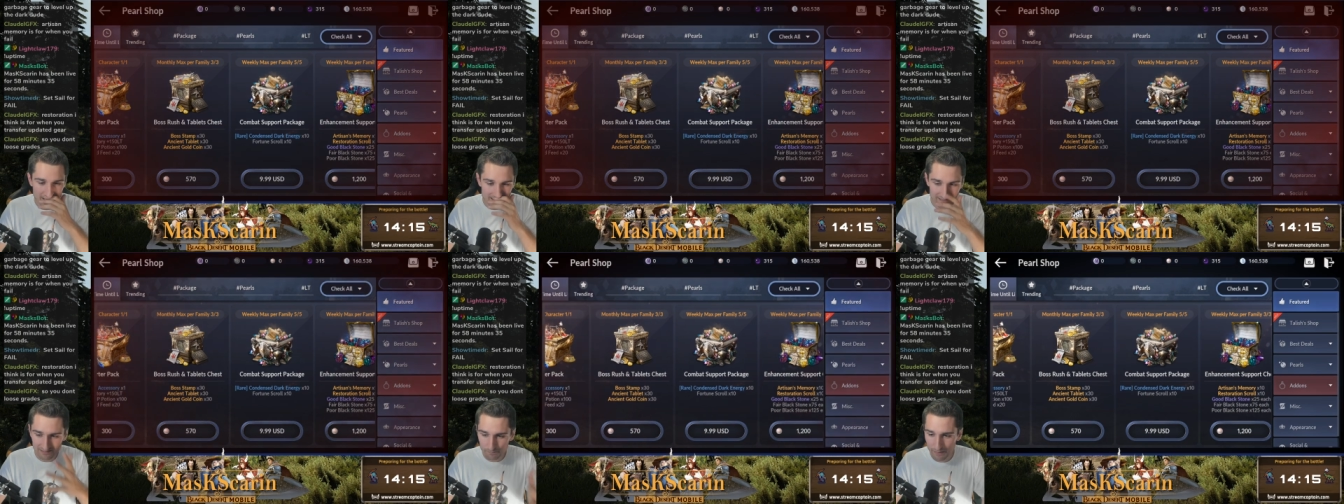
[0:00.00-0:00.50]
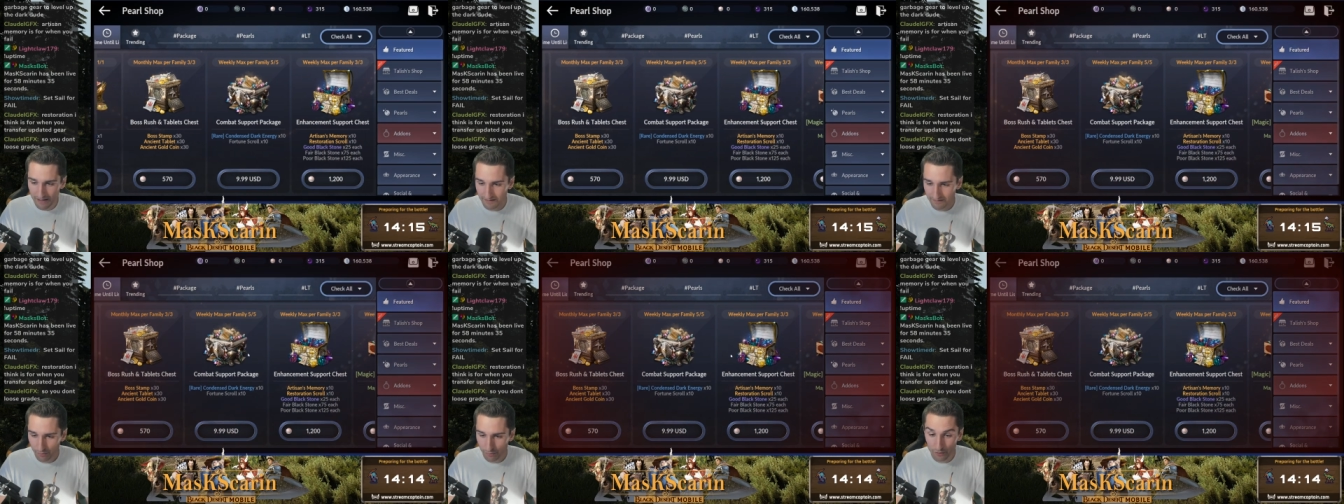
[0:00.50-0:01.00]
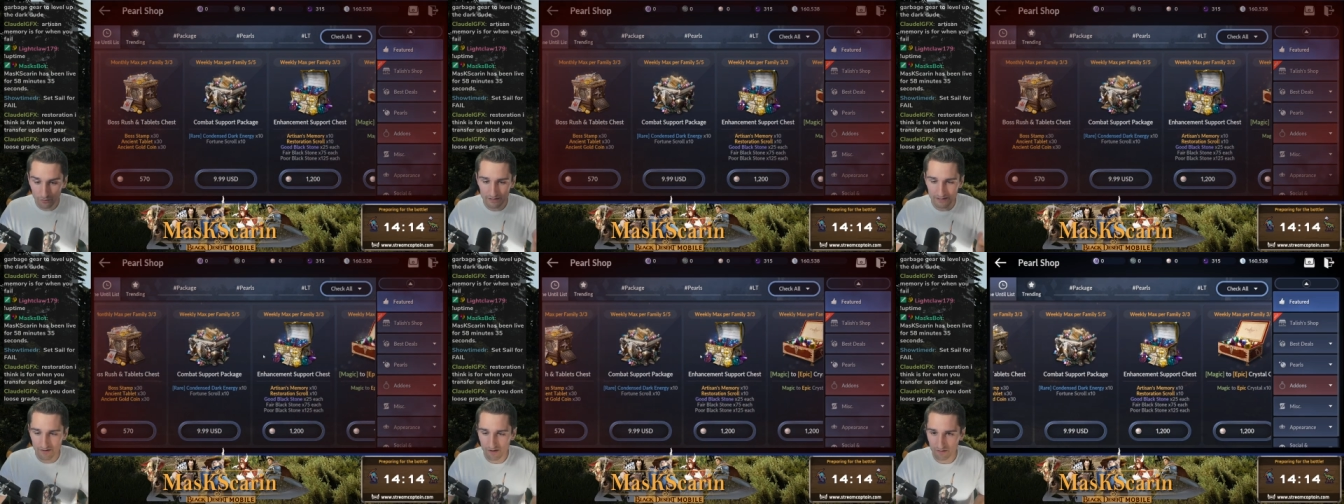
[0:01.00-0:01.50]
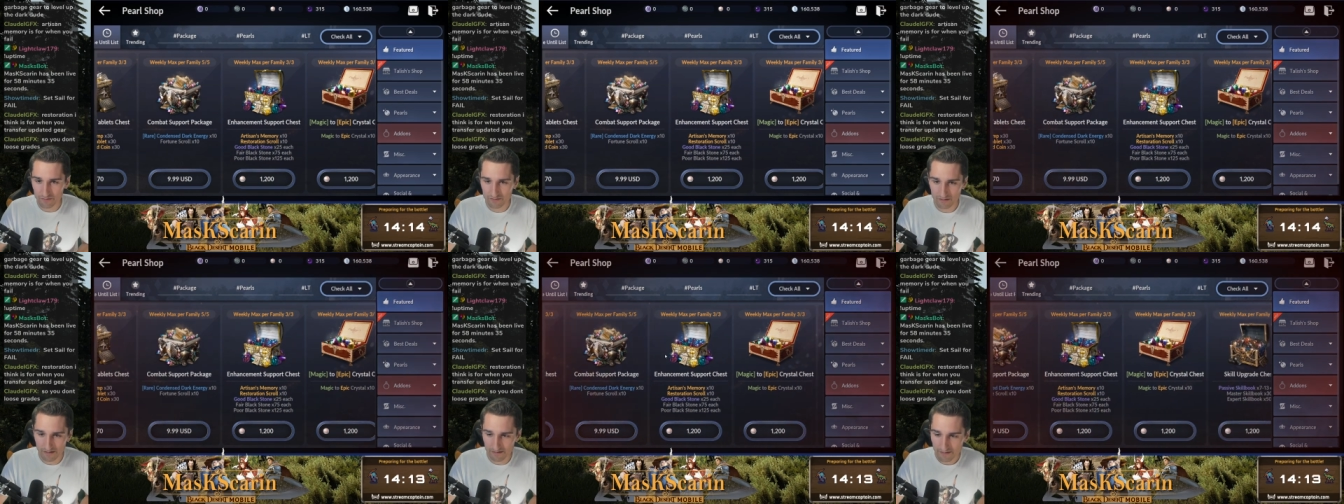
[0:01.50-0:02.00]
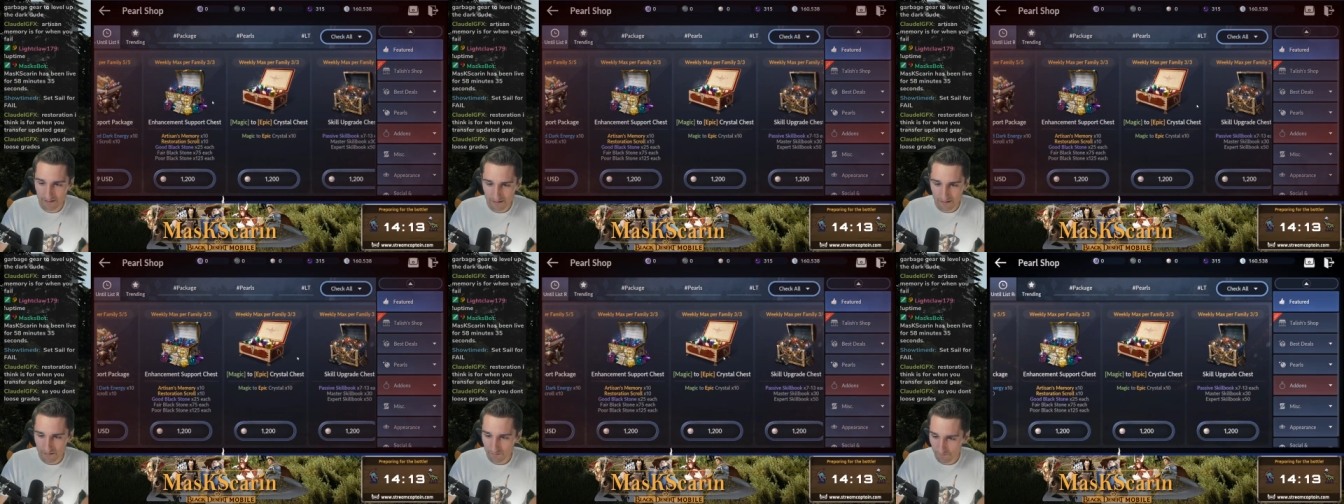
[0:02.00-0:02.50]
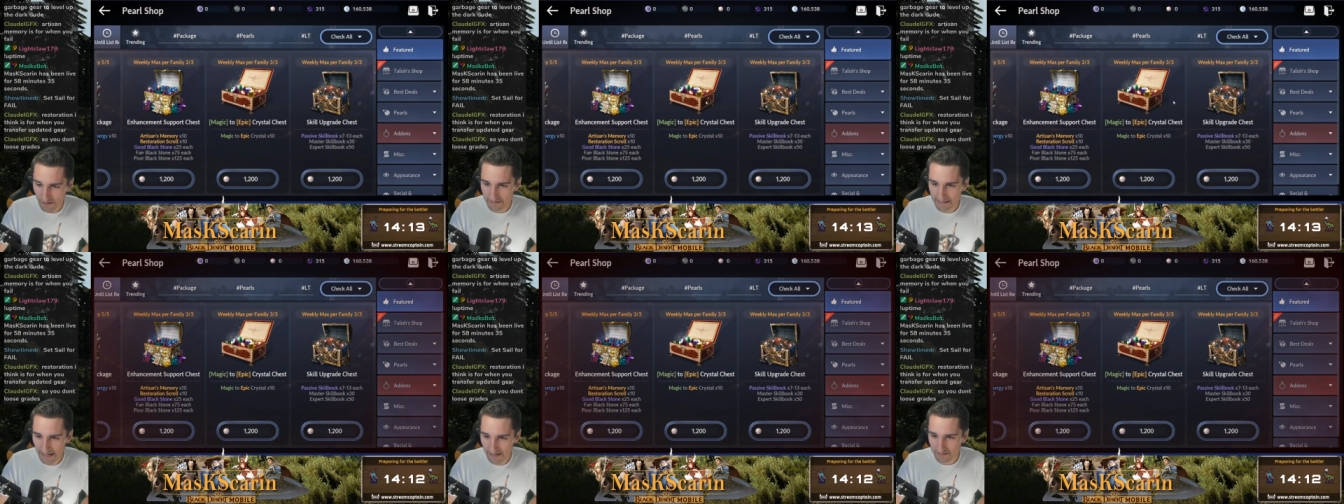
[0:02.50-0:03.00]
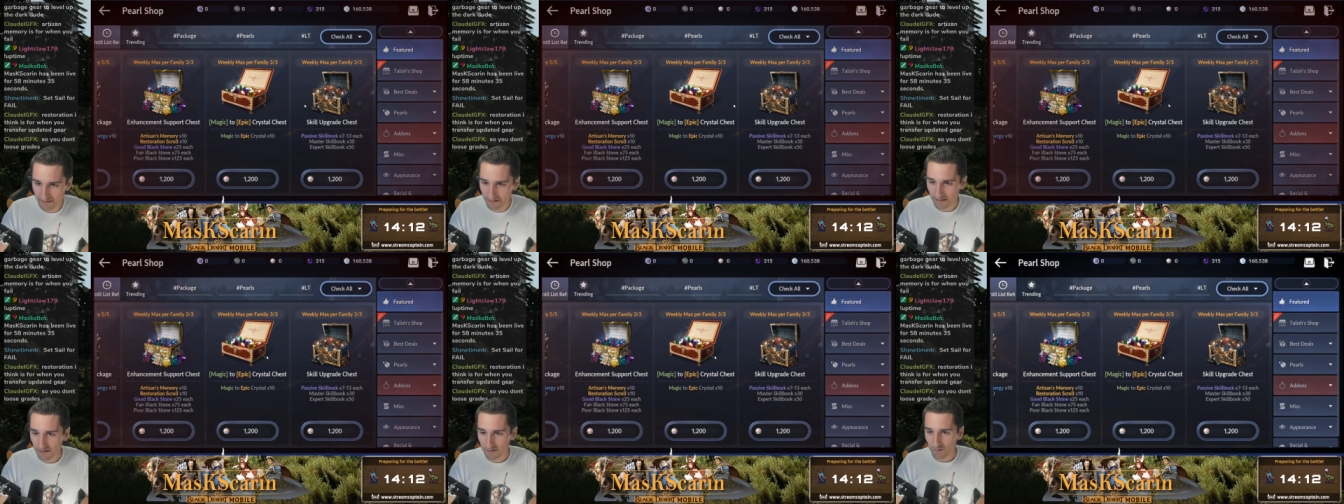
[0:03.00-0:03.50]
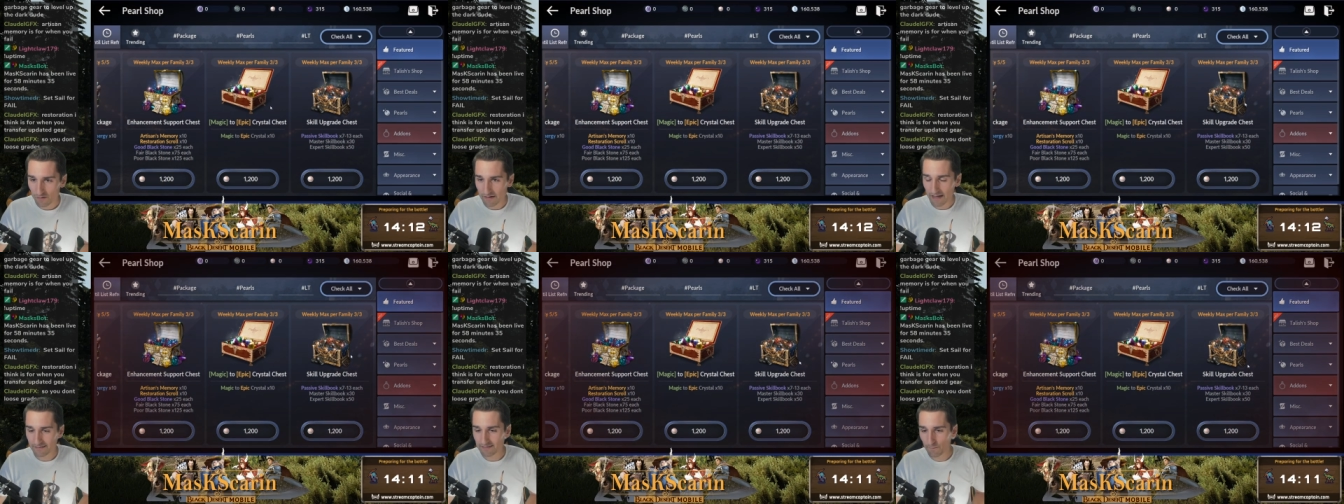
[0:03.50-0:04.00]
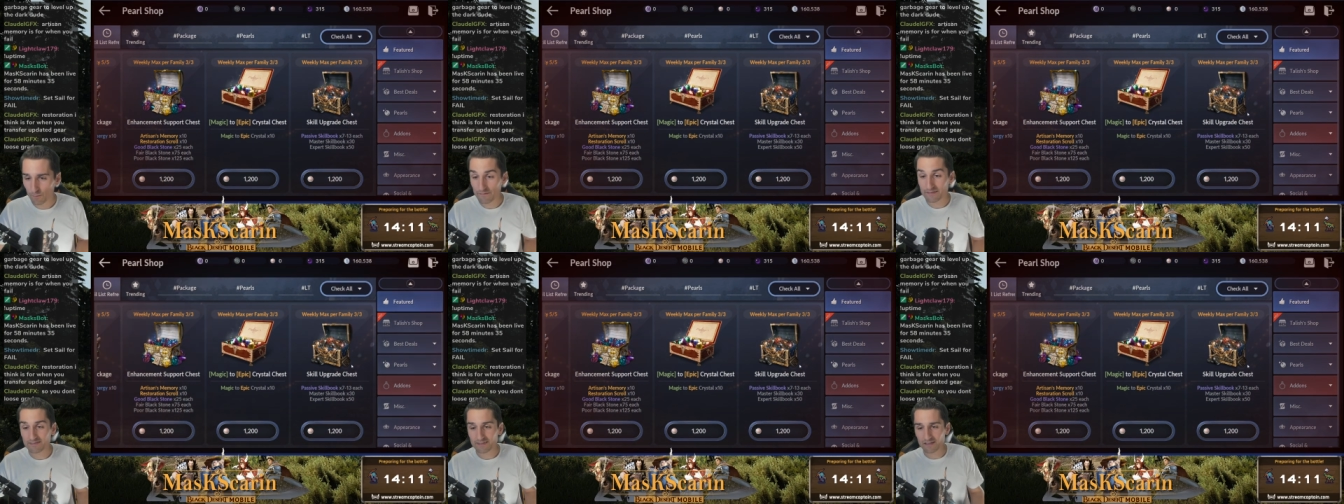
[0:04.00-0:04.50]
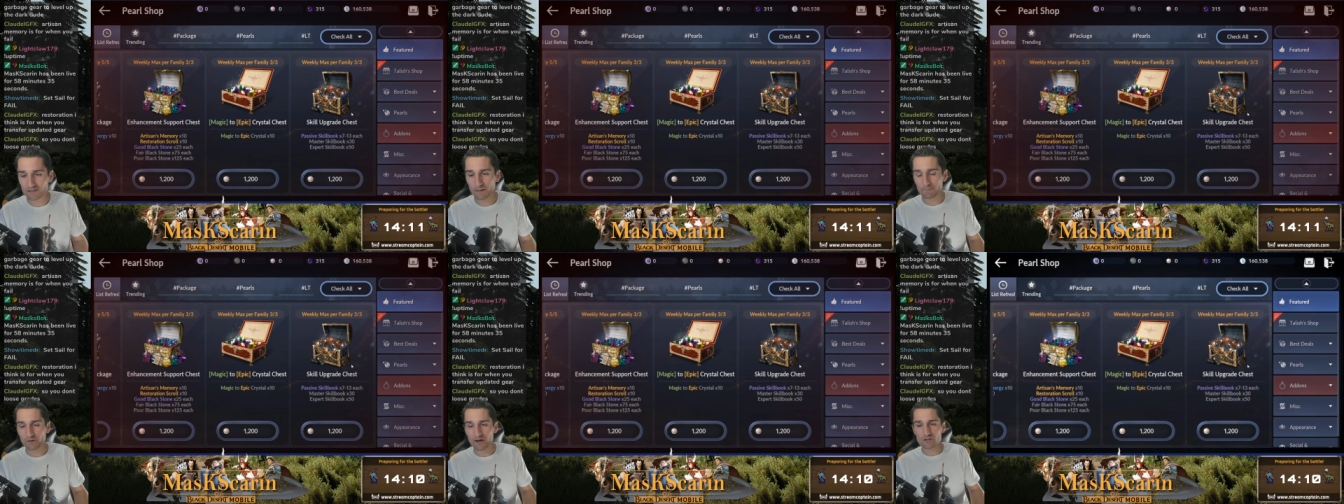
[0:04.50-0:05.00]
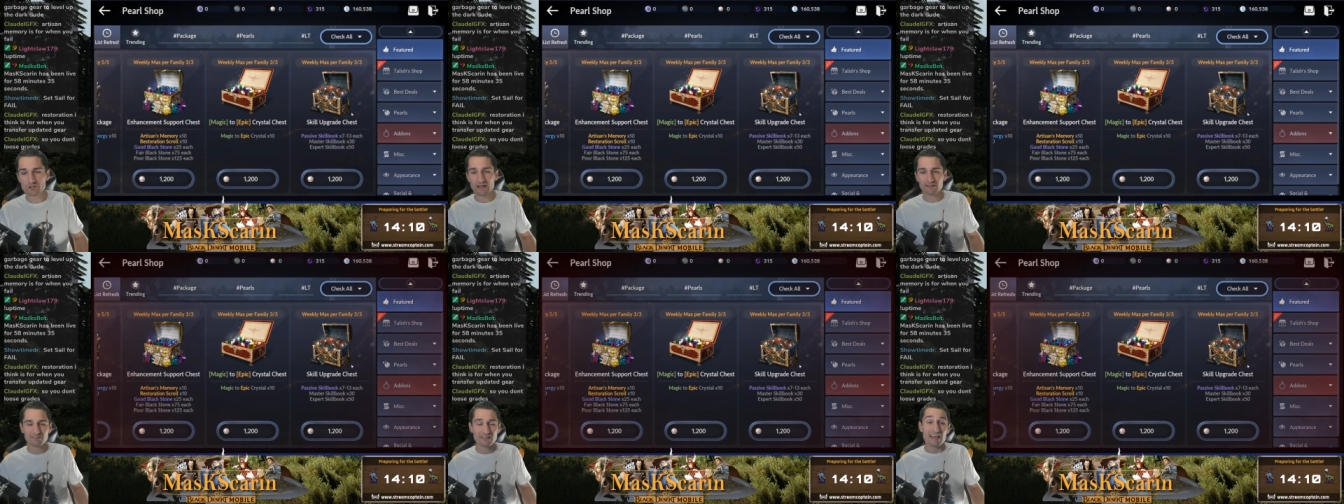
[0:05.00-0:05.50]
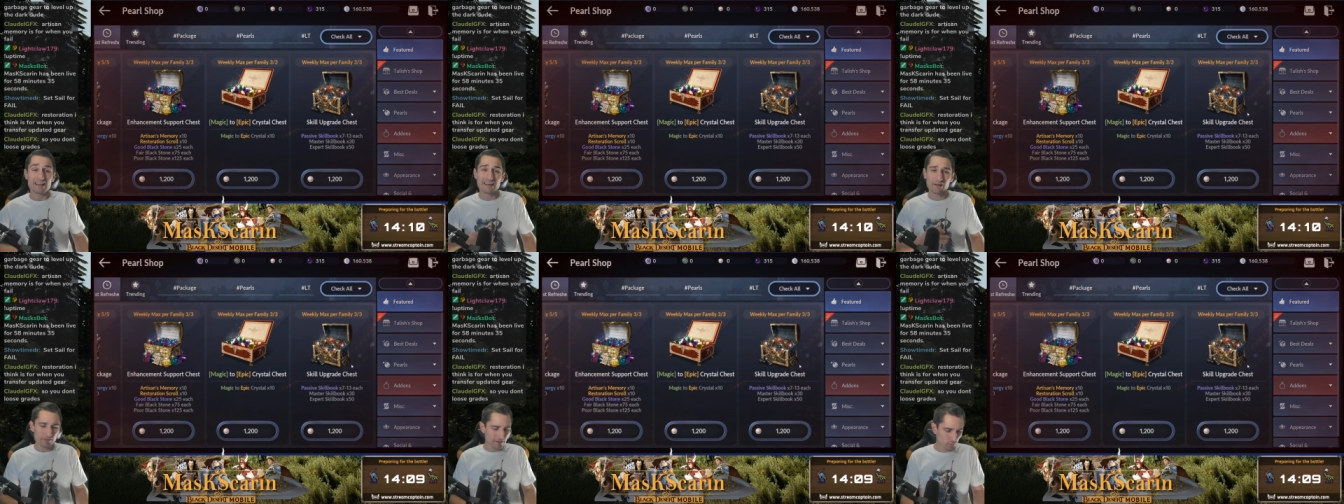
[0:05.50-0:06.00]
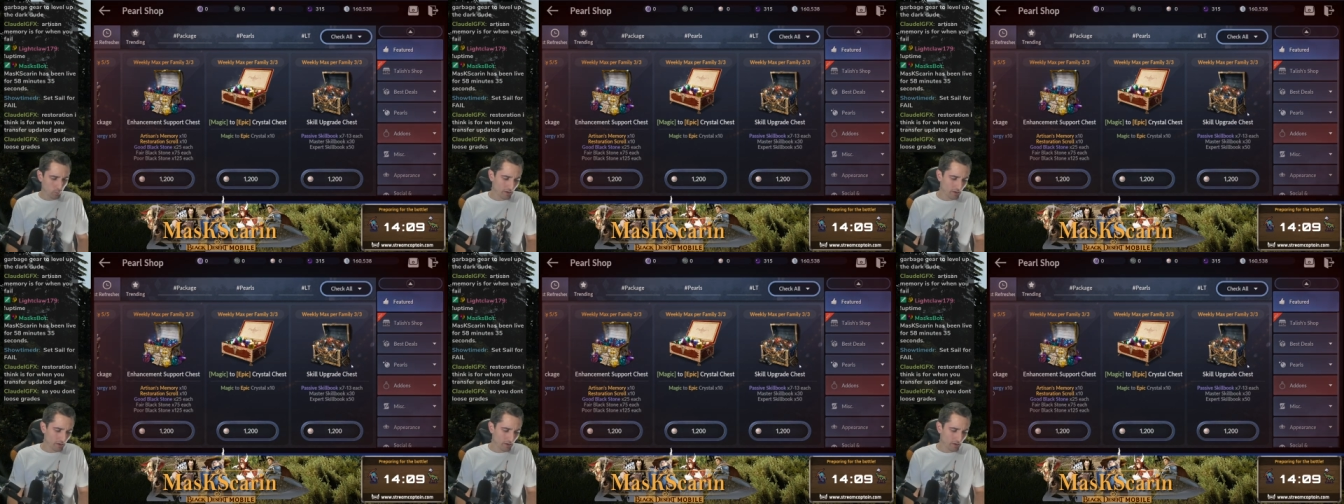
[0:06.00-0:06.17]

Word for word: and you spent $30 on it. Fantastic. Next up, we have a skill upgrade chest. Now, this